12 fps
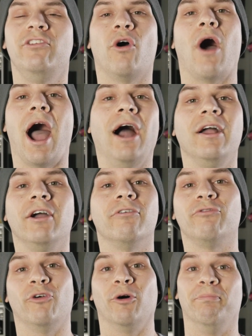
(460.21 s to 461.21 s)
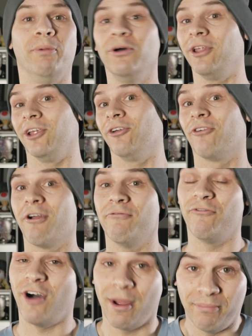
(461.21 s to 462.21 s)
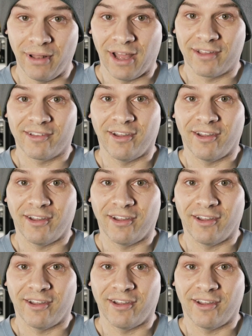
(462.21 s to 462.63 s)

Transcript: your hunger for building your own vibe blast,